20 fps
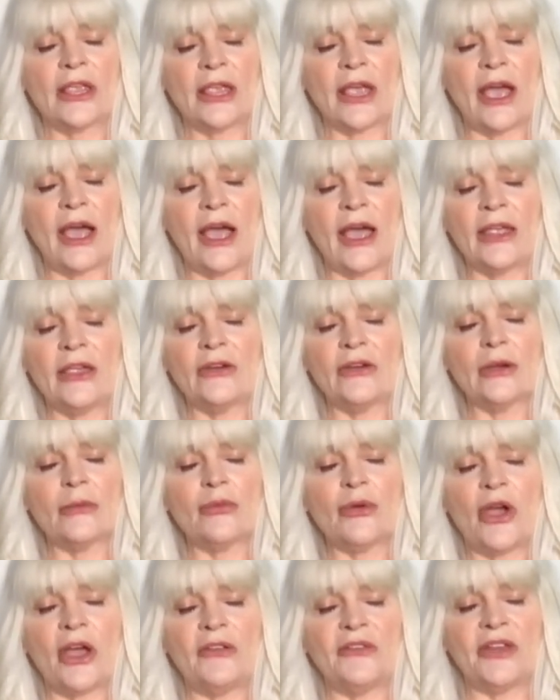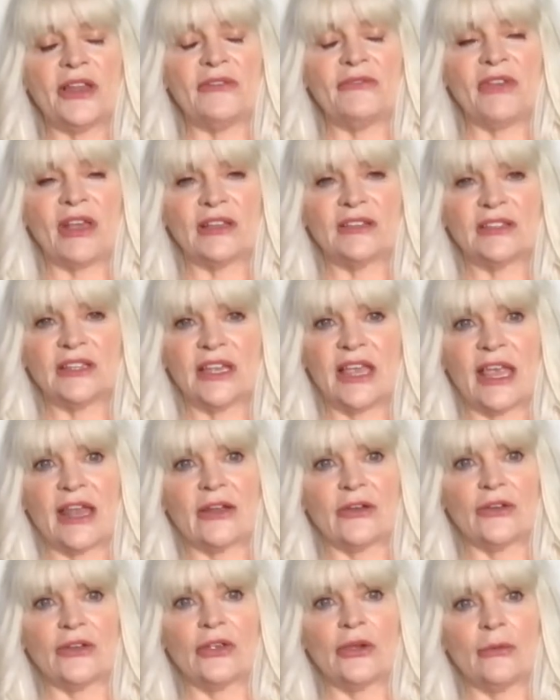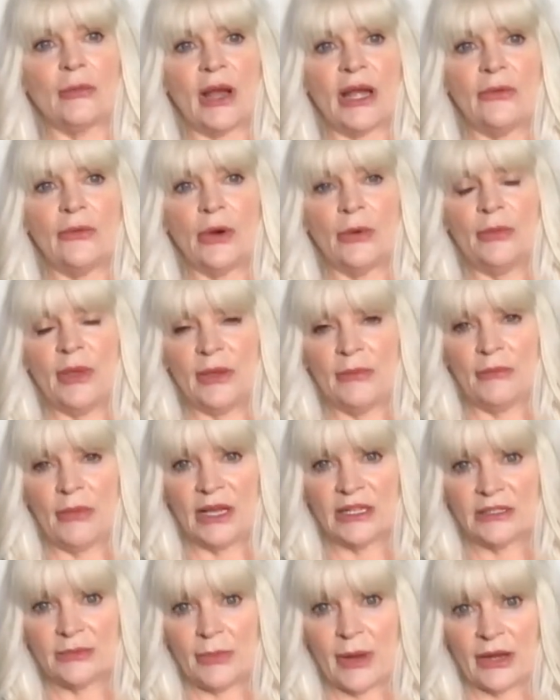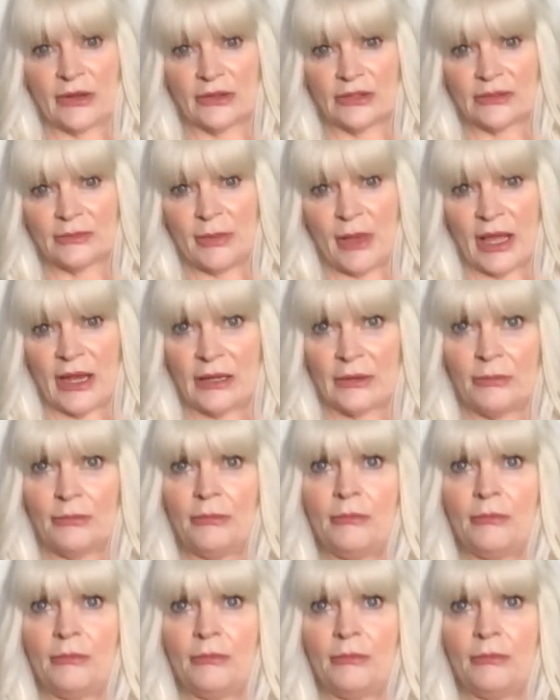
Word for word: Hire a private investigator. Your money will be much better spent.